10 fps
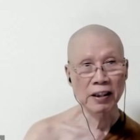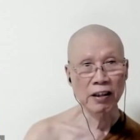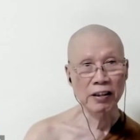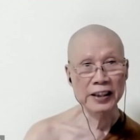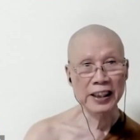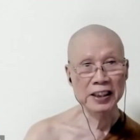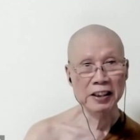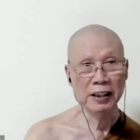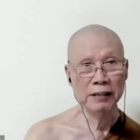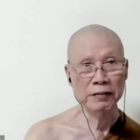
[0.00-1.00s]
All that is
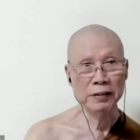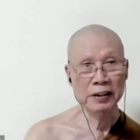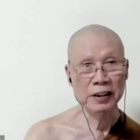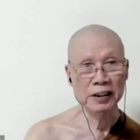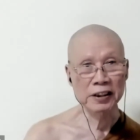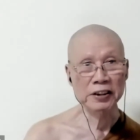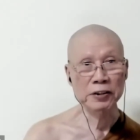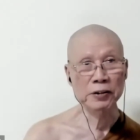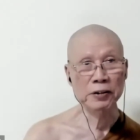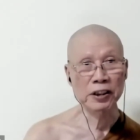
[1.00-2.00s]
left is
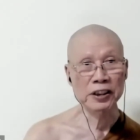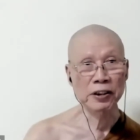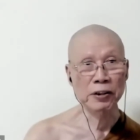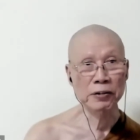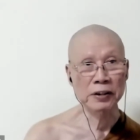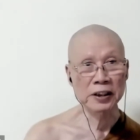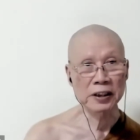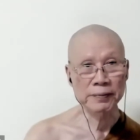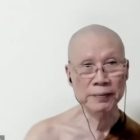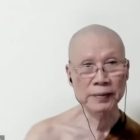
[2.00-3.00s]
you or the knower.
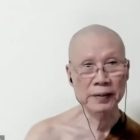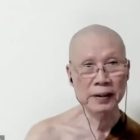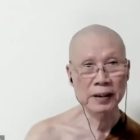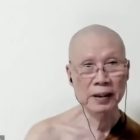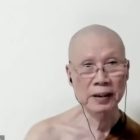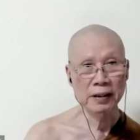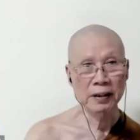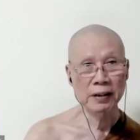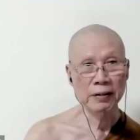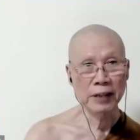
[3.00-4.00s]

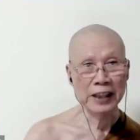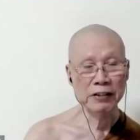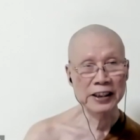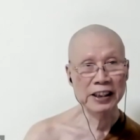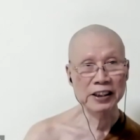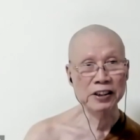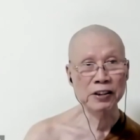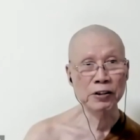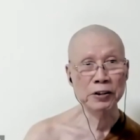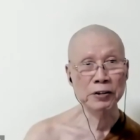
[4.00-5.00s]
Actually there's
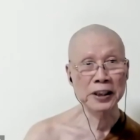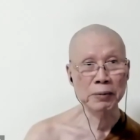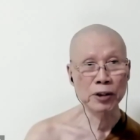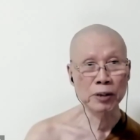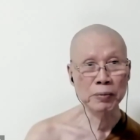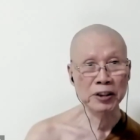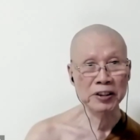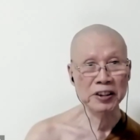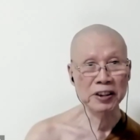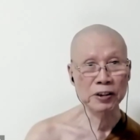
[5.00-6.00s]
no you anymore
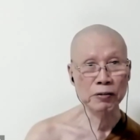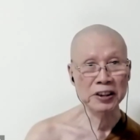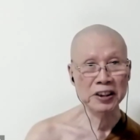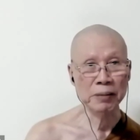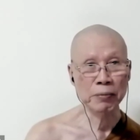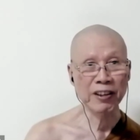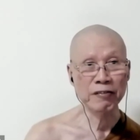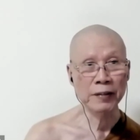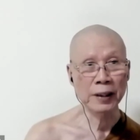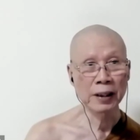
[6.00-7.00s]
because the you was the
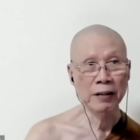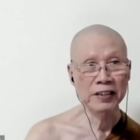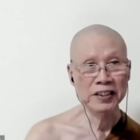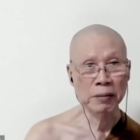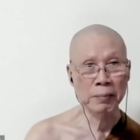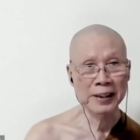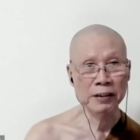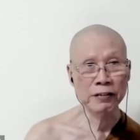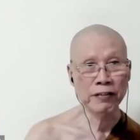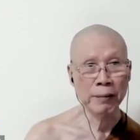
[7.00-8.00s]
was the
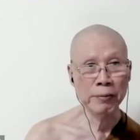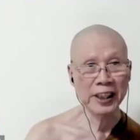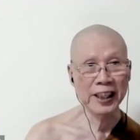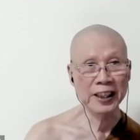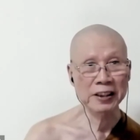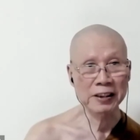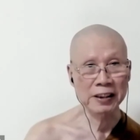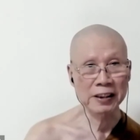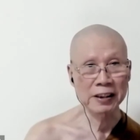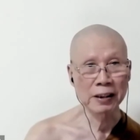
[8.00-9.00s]
mental
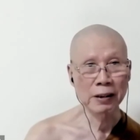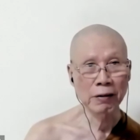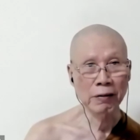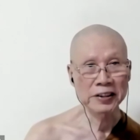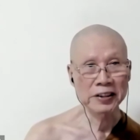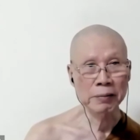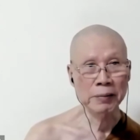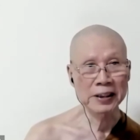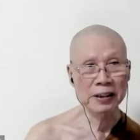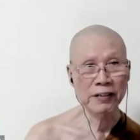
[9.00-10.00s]
fabrication. Once the
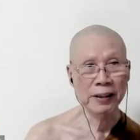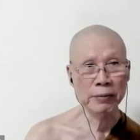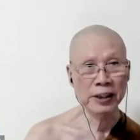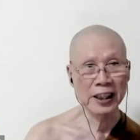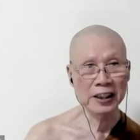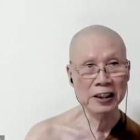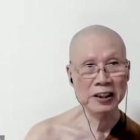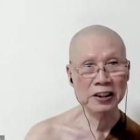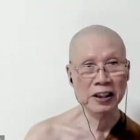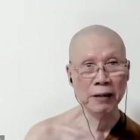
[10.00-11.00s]
mental fabrication
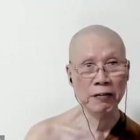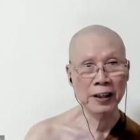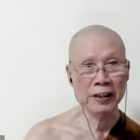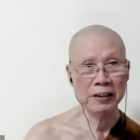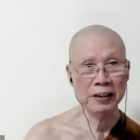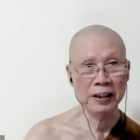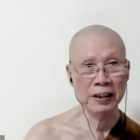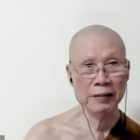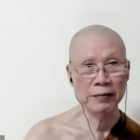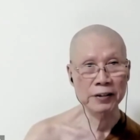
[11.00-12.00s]
stop
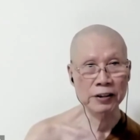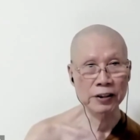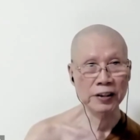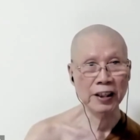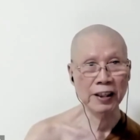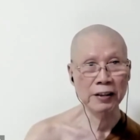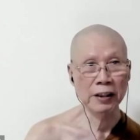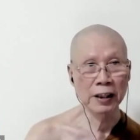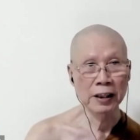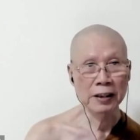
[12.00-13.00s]
functioning, your thought,
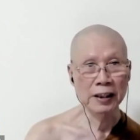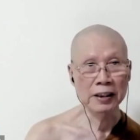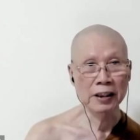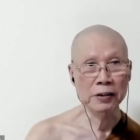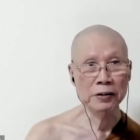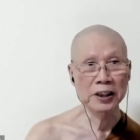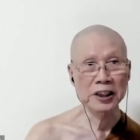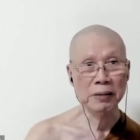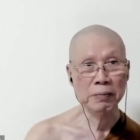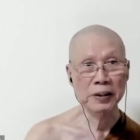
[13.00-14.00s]
then the you
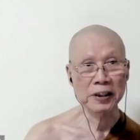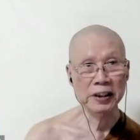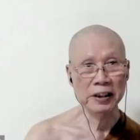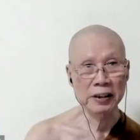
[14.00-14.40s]
disappear.